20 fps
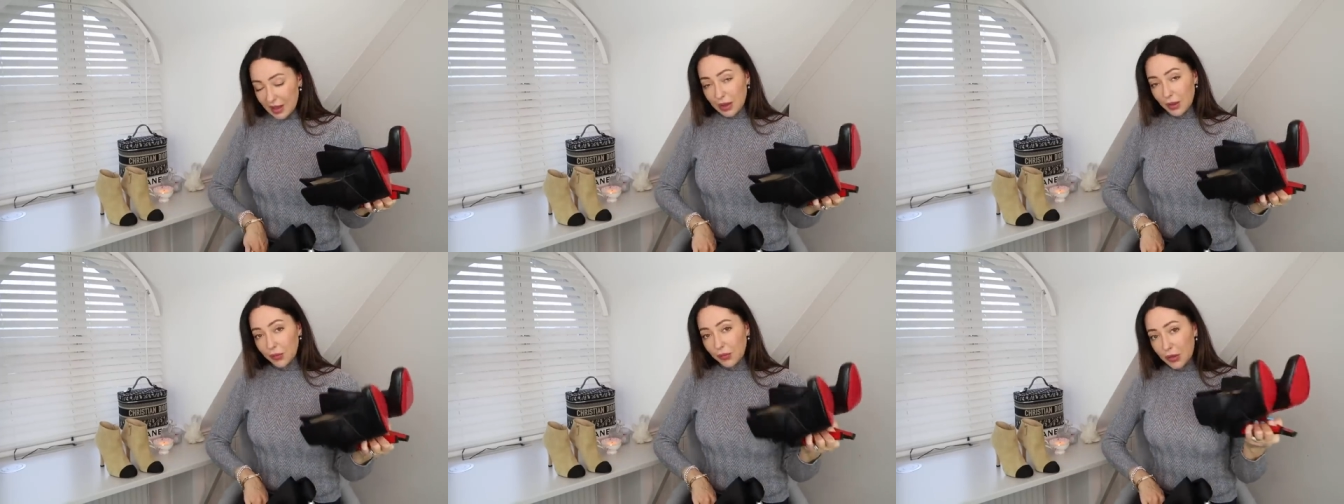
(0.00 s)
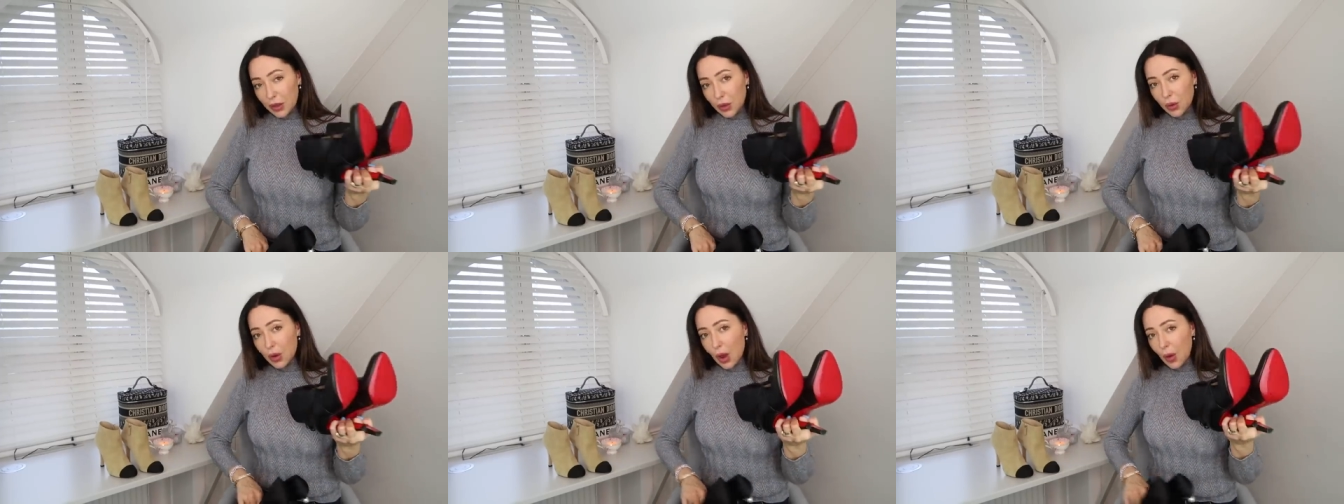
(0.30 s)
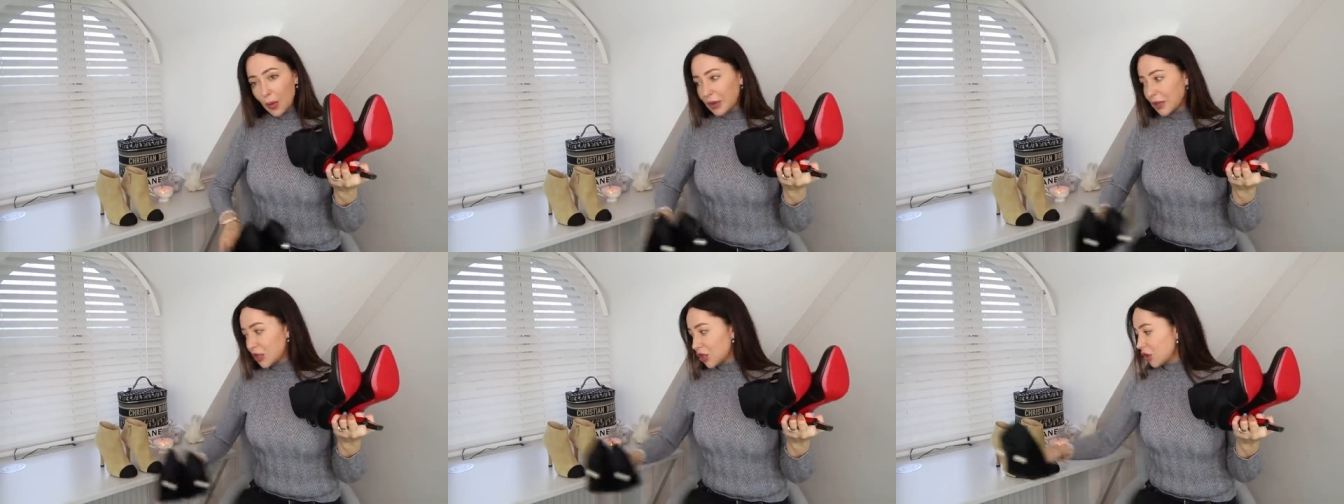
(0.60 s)
If you
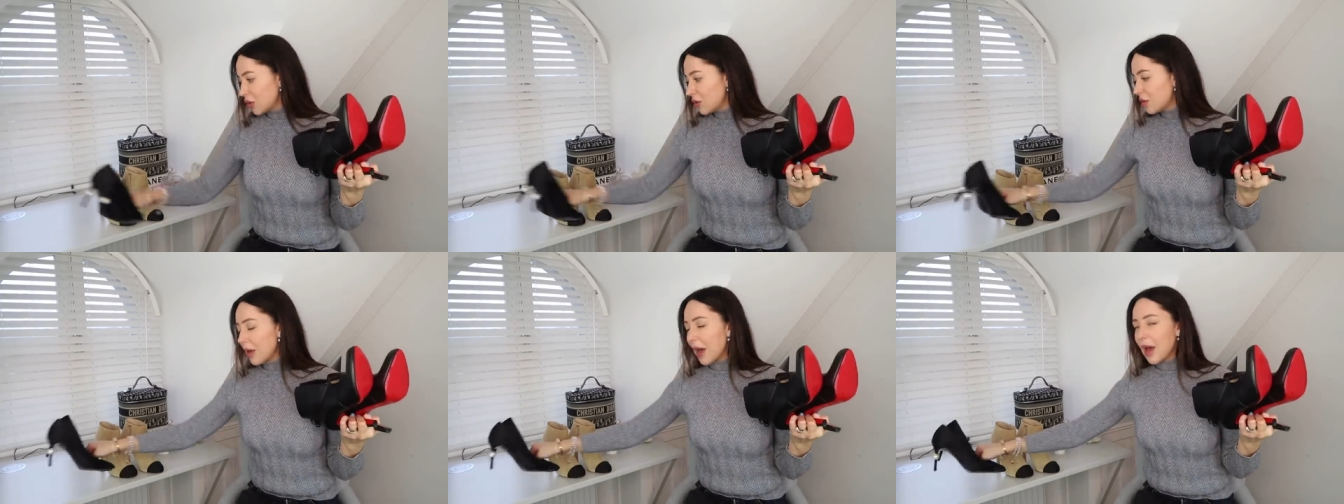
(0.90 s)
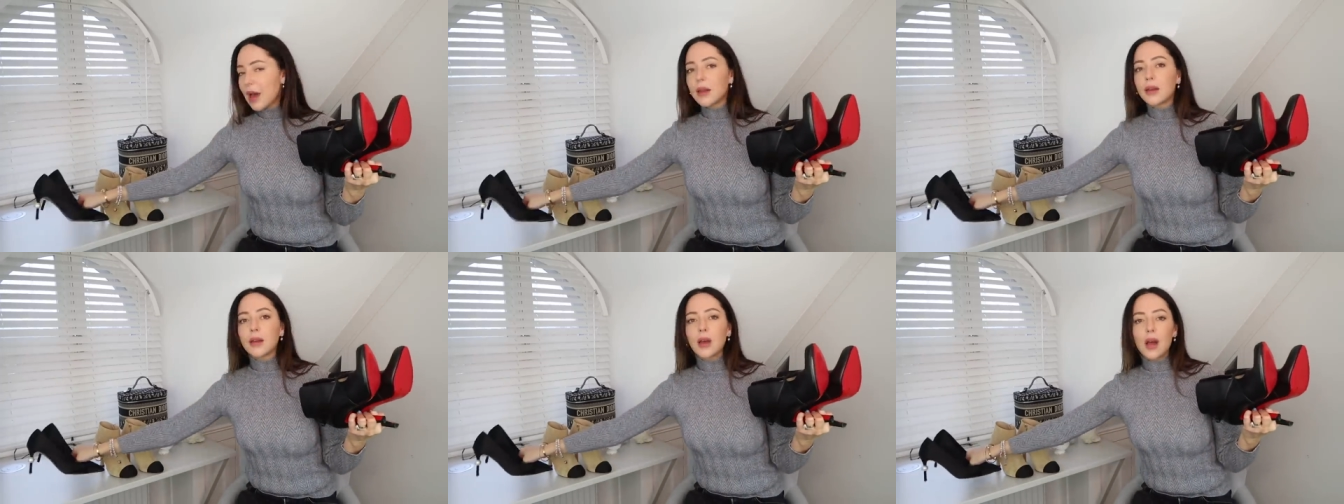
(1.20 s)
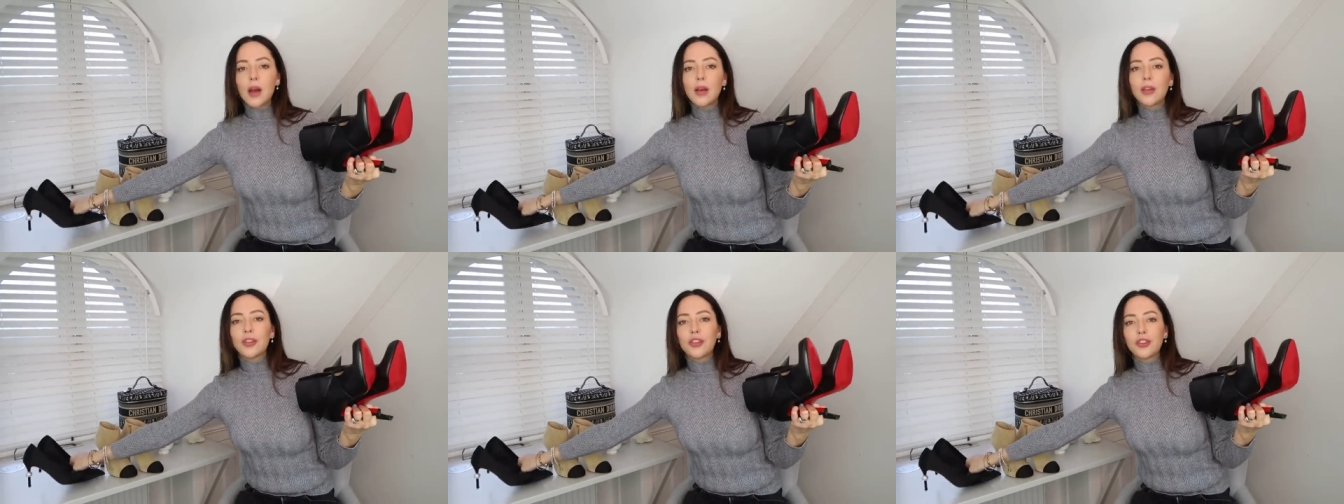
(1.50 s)
go and do that,
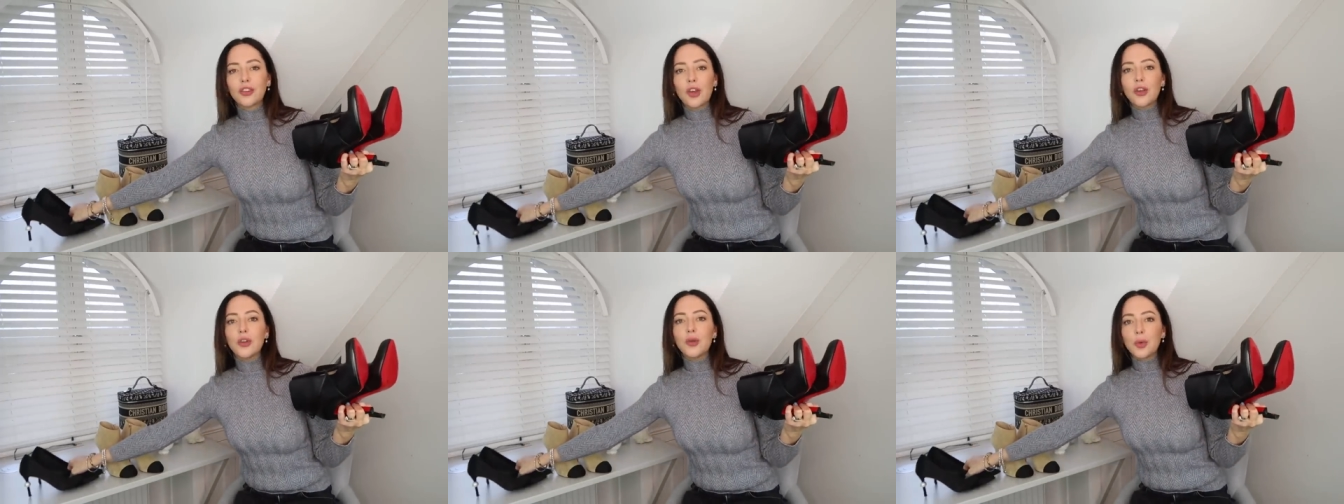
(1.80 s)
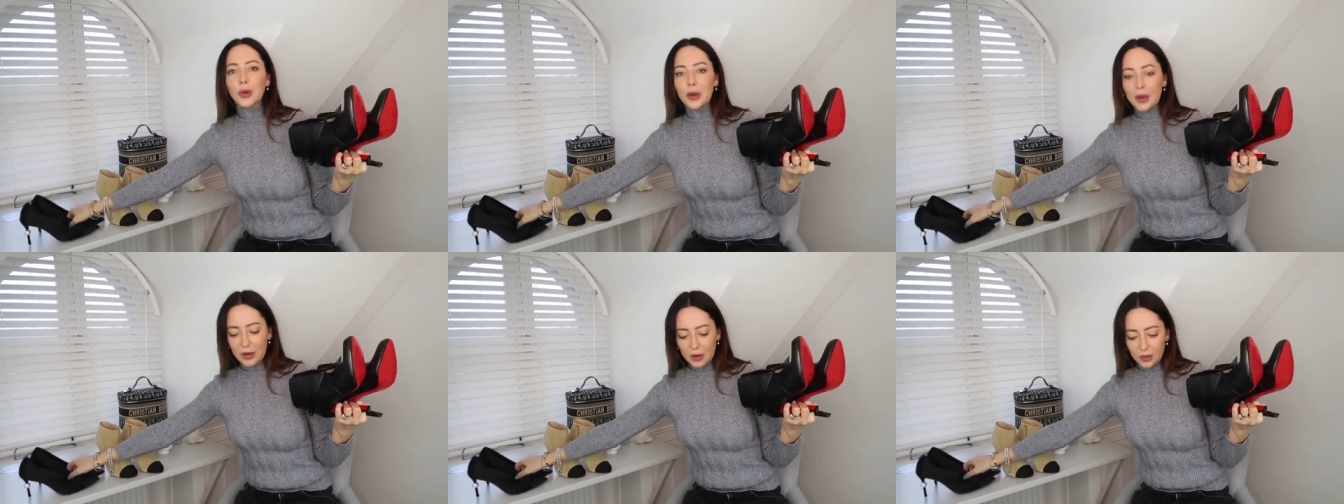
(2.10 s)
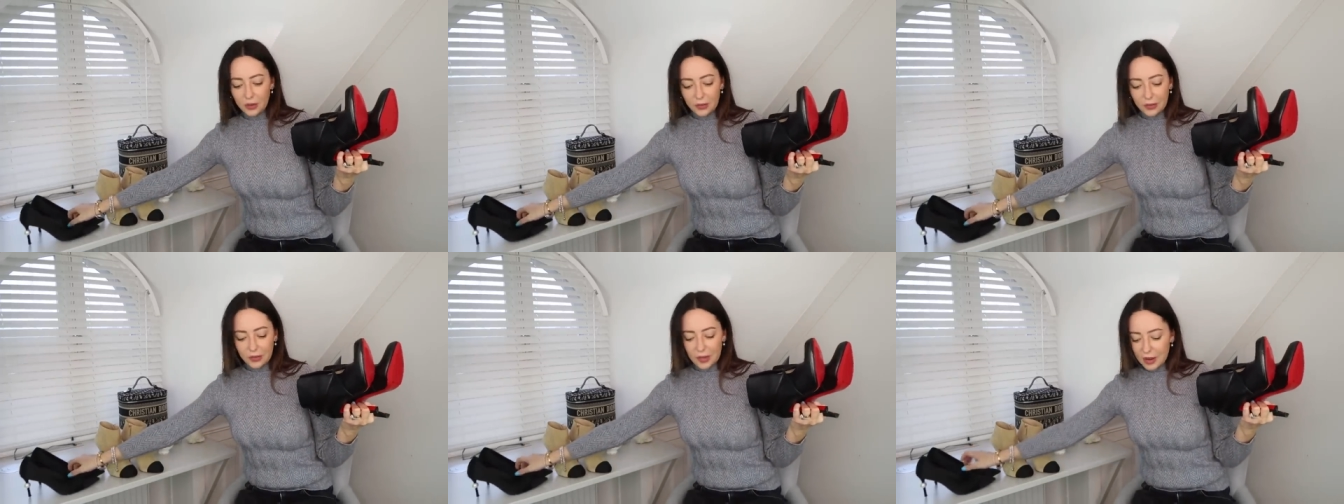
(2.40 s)
I'll show you what it
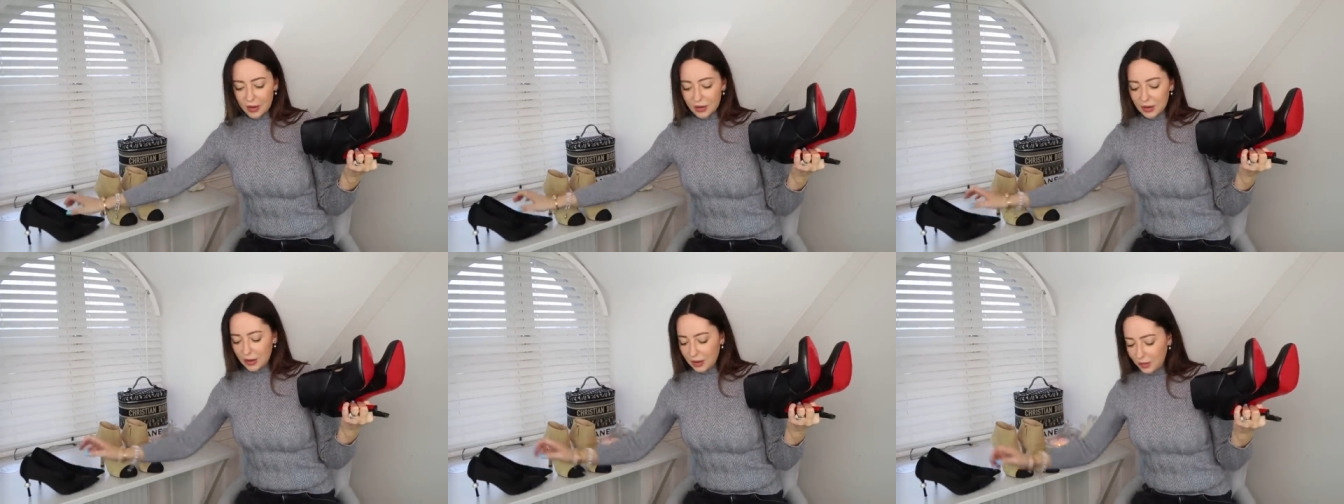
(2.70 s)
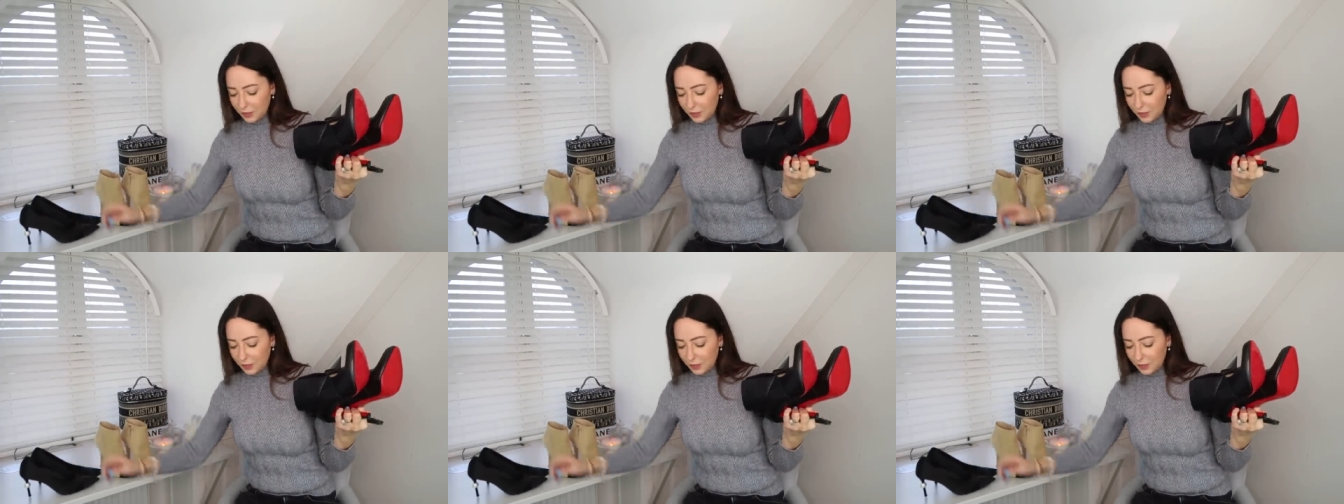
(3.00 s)
looks like.